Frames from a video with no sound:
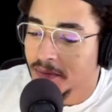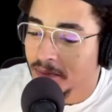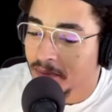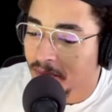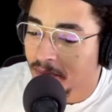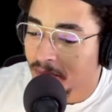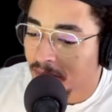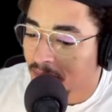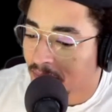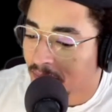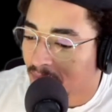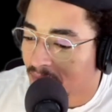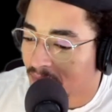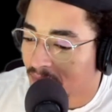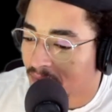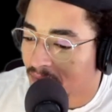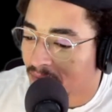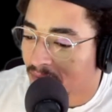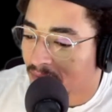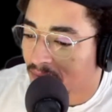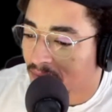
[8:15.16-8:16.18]

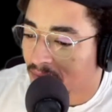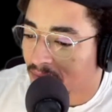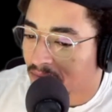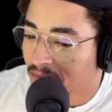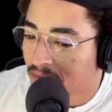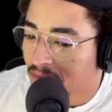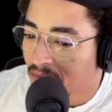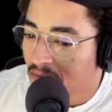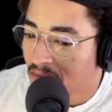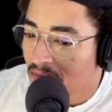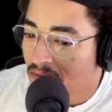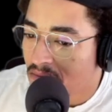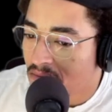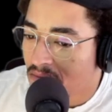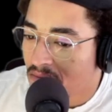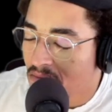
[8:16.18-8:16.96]
[no speech]